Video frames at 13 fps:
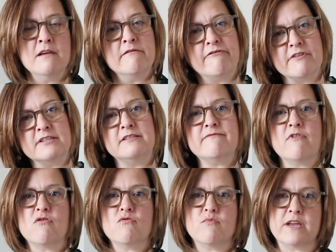First of
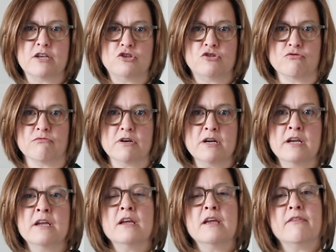all, we ensure
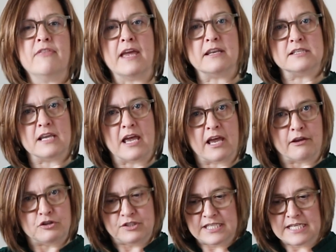that
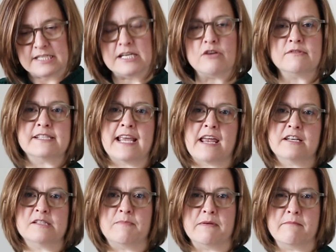a detailed scan
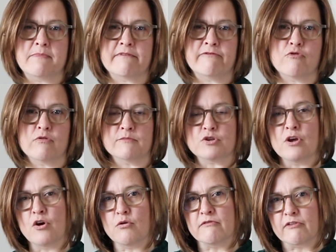has been performed
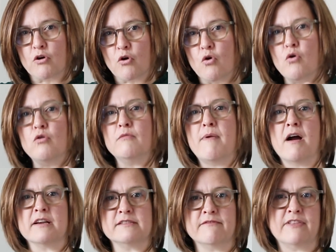over all
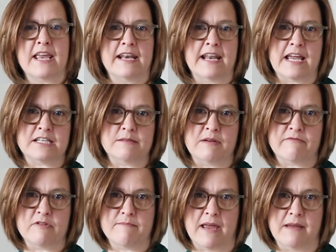parts of the anatomy of
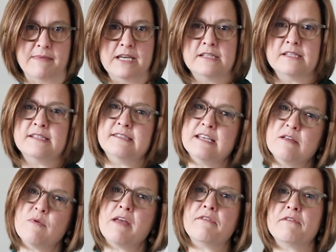the baby to see
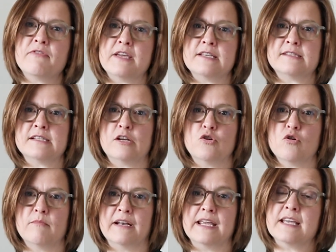whether this
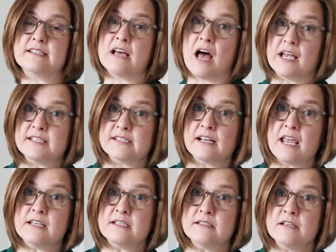anomaly is
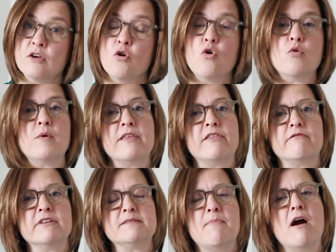isolated or whether
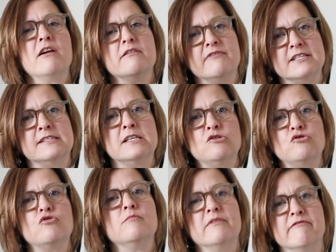it's part of a
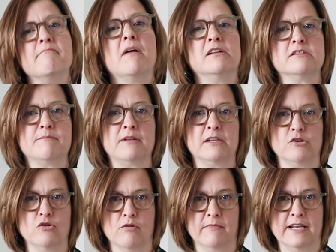syndrome of multiple
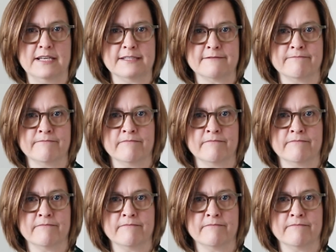anomalies.